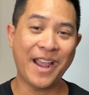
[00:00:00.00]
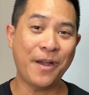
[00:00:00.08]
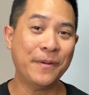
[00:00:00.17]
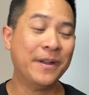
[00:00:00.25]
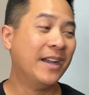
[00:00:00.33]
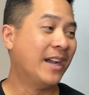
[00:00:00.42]

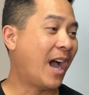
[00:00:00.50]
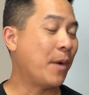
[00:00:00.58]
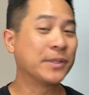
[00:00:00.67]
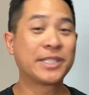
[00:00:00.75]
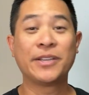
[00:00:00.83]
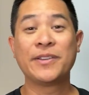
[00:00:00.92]
Now,
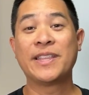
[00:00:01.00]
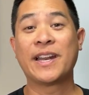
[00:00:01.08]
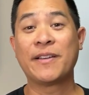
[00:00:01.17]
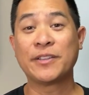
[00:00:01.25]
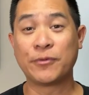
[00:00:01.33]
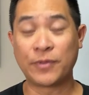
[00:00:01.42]
I will tell you
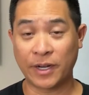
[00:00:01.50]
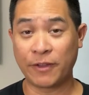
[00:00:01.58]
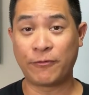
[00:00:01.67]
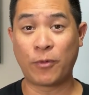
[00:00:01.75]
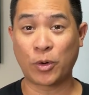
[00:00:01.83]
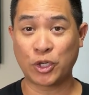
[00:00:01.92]
that I was
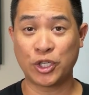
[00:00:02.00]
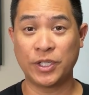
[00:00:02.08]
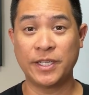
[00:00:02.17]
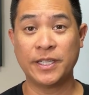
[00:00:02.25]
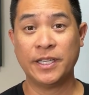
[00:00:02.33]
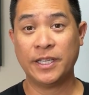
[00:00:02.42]
very
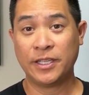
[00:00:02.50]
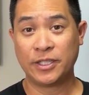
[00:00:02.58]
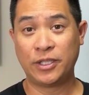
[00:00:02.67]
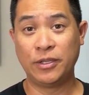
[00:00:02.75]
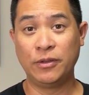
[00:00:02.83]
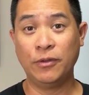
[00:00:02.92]
fortunate
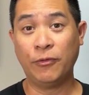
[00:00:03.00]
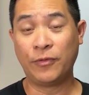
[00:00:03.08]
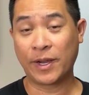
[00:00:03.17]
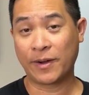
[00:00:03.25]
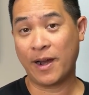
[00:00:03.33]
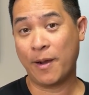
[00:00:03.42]
to
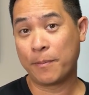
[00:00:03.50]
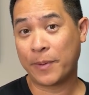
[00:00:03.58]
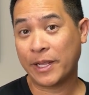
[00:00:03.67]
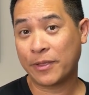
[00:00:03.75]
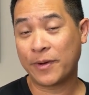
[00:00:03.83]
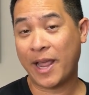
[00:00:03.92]
figure out
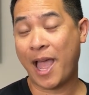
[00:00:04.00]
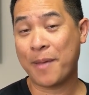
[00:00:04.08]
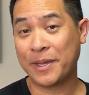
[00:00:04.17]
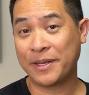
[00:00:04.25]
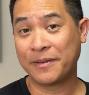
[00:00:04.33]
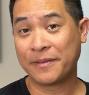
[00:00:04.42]
breakthrough
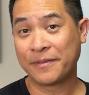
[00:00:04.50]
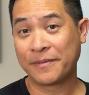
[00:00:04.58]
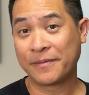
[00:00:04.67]
habit